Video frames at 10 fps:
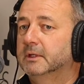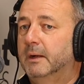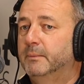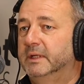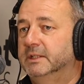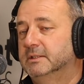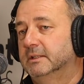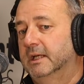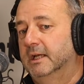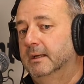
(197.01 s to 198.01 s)
companies
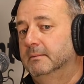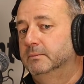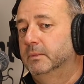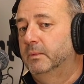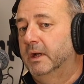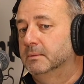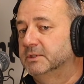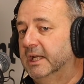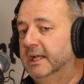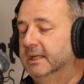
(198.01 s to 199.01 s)
when I was
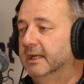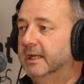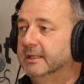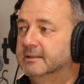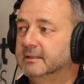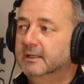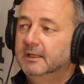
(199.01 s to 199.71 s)
selling, and